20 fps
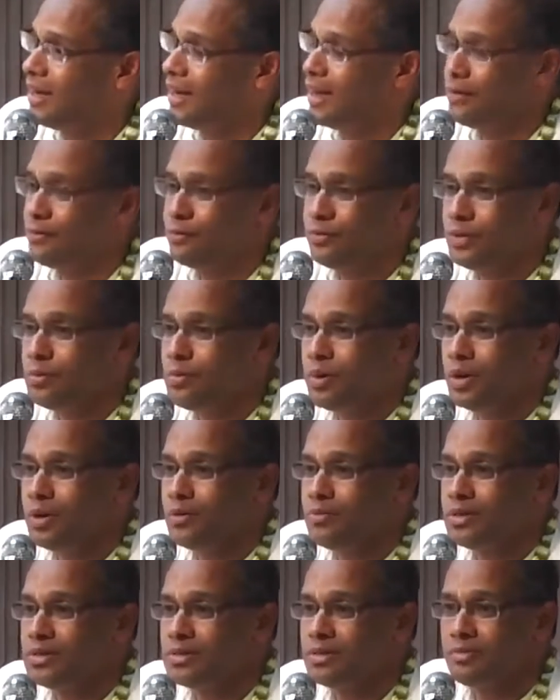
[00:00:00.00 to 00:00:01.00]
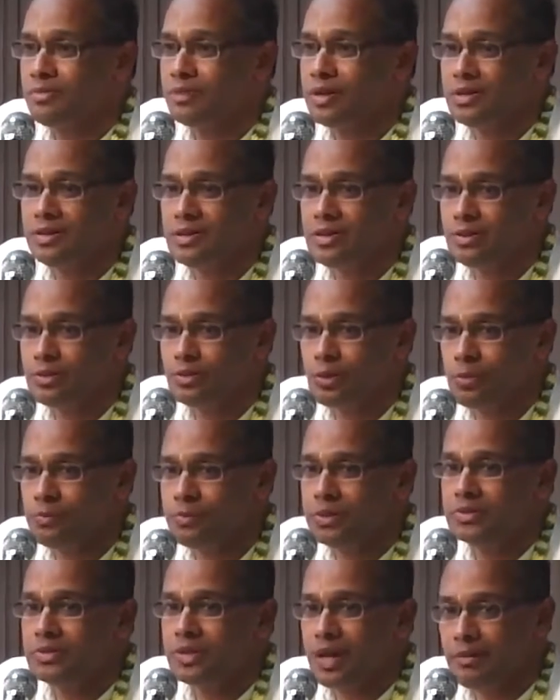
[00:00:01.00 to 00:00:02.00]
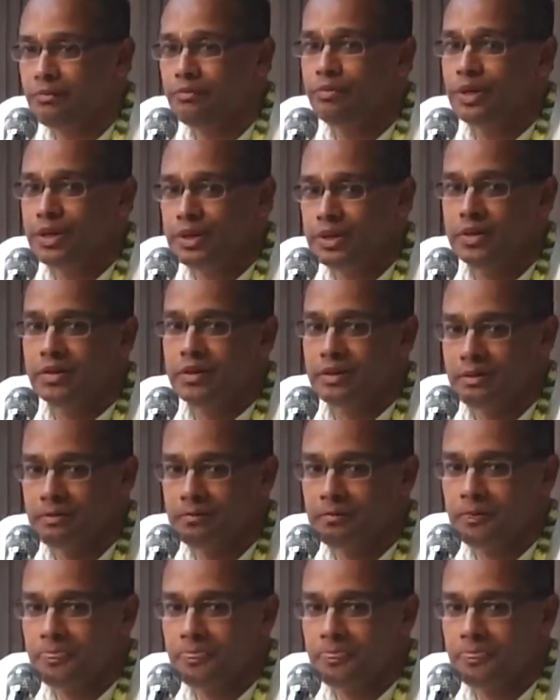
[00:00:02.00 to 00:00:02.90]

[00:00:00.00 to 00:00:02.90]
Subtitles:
Every one of us have heard these topics every year.